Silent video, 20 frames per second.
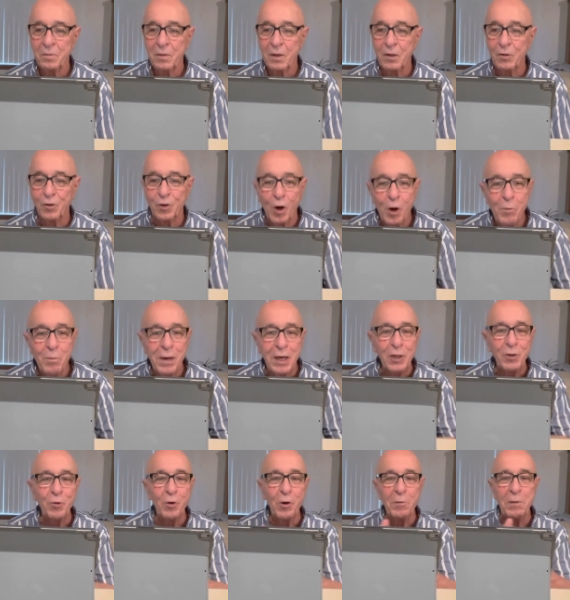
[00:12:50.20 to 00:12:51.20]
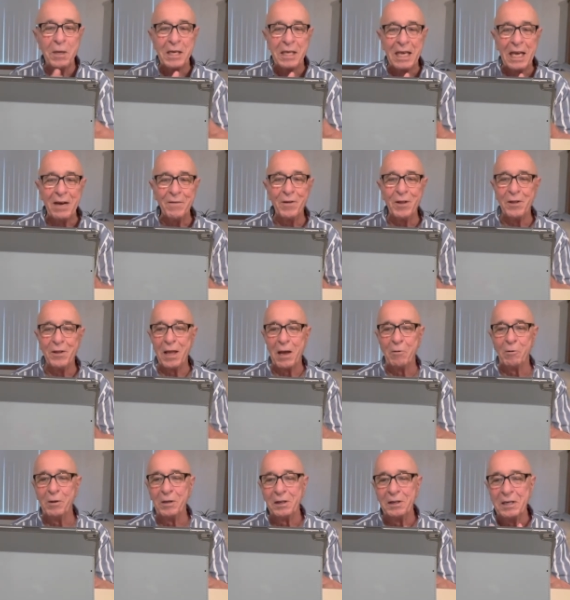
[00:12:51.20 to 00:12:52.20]
So much will be given that
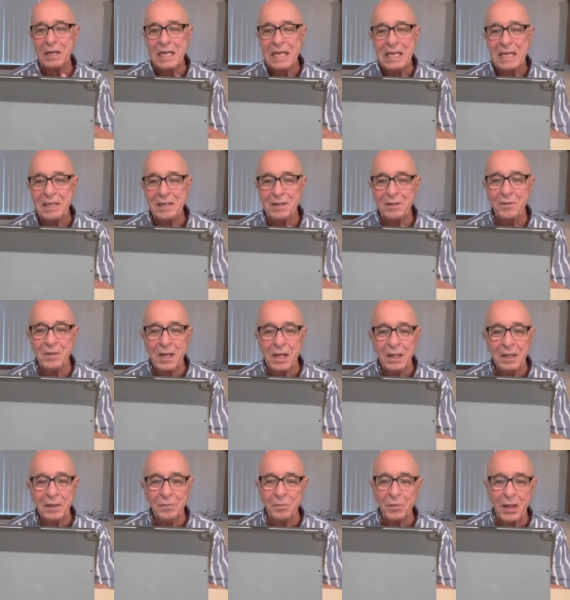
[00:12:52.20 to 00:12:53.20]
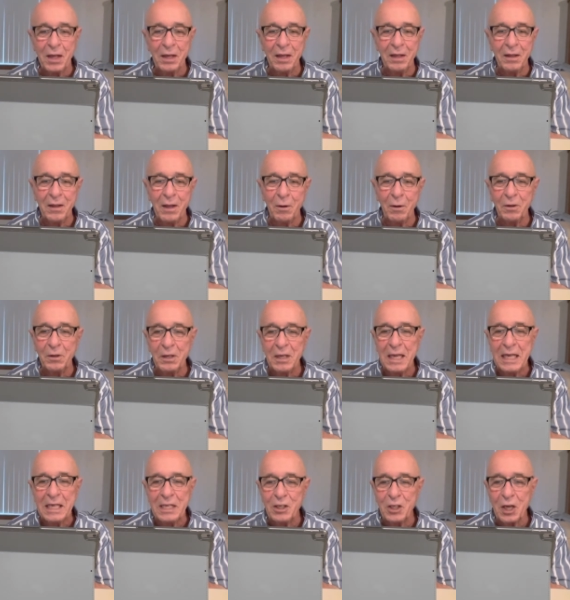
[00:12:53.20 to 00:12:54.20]
we'll need they'll
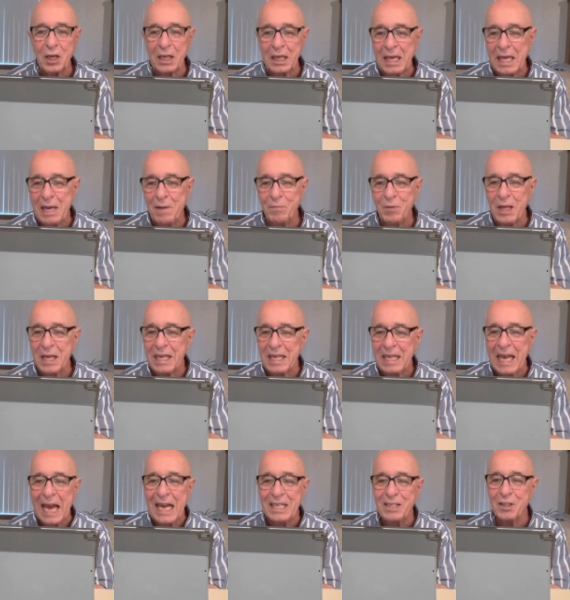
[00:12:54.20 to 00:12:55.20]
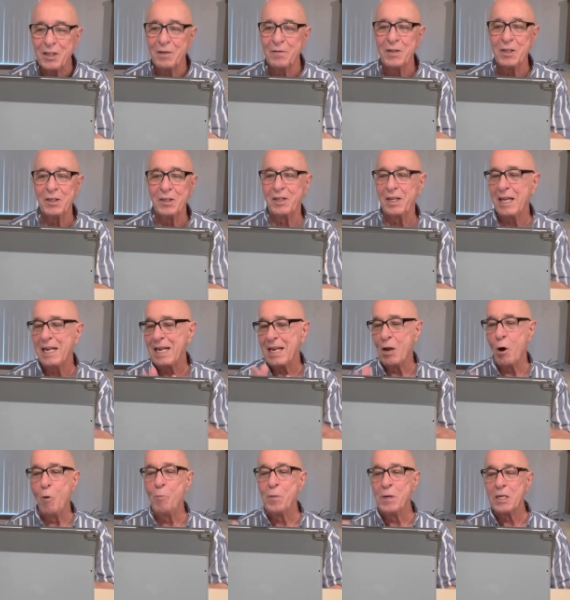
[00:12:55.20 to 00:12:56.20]
need to keep the gates of the city
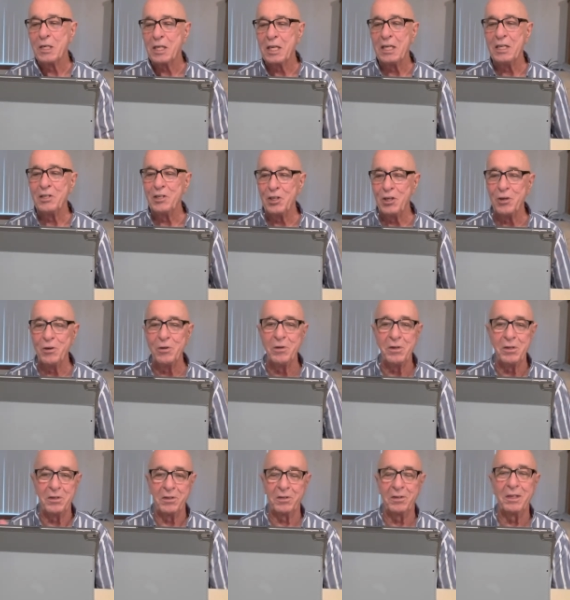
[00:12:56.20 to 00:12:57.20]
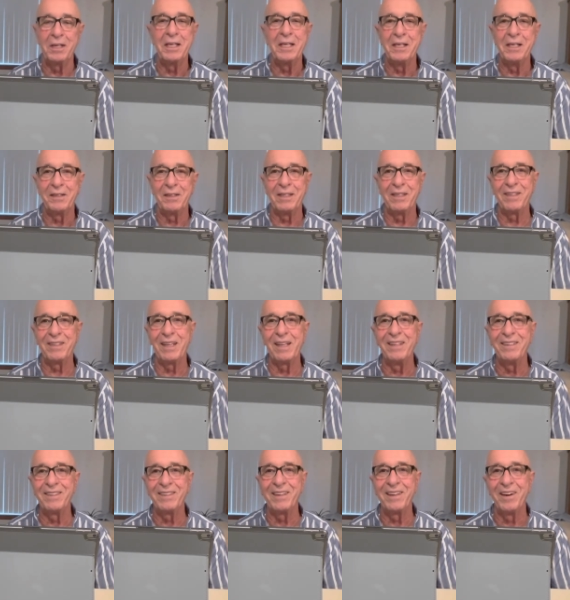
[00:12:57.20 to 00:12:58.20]
open continuously, as it
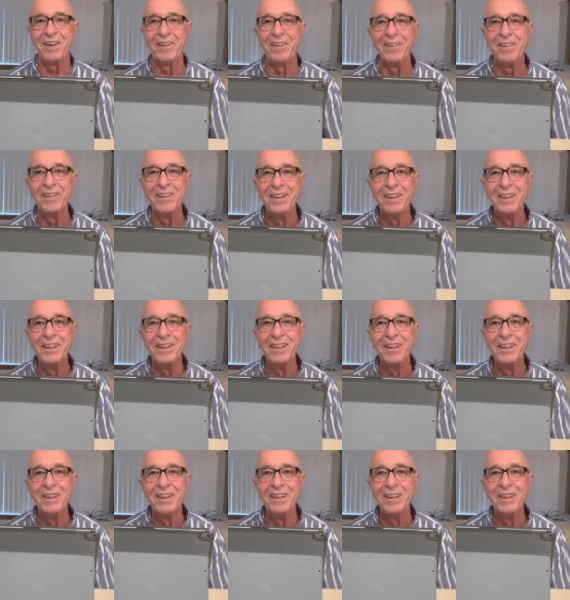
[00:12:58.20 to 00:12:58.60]
says here.